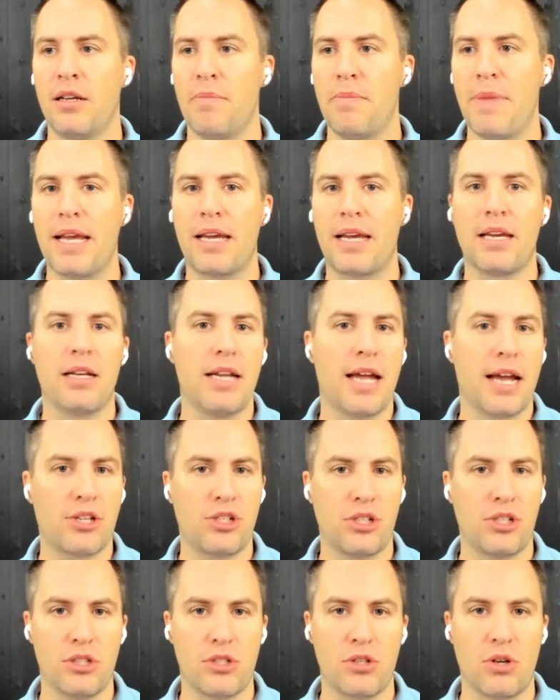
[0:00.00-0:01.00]
make
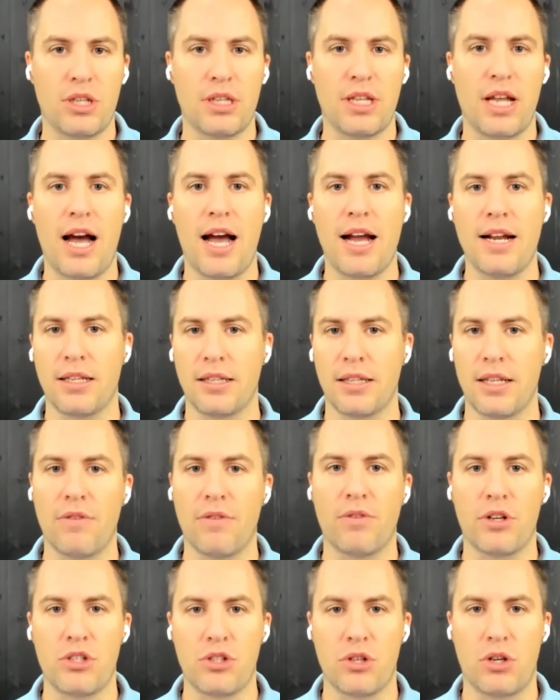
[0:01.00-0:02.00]
connections online and
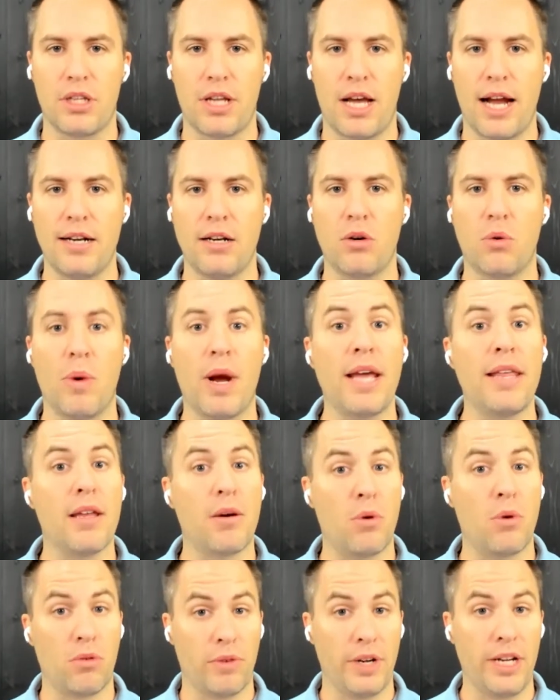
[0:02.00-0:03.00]
leverage online in a way that
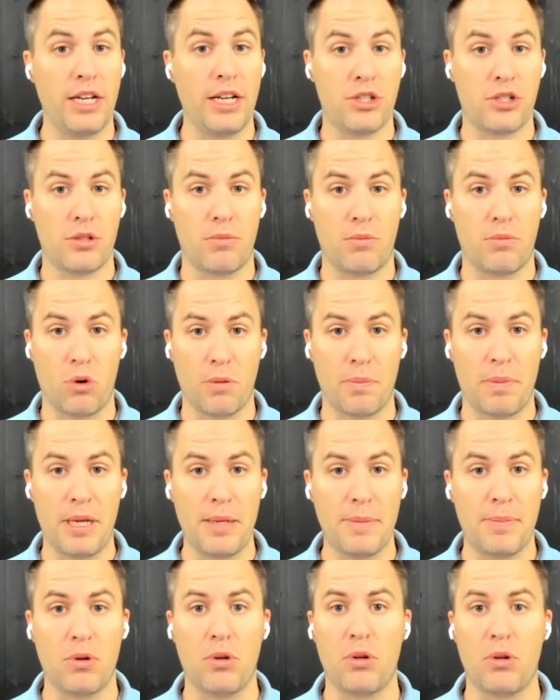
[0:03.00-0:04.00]
will reach more
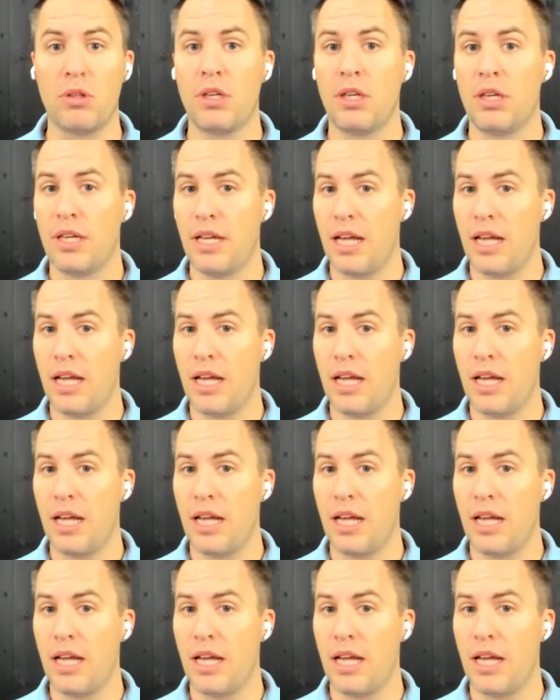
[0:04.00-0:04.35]
people,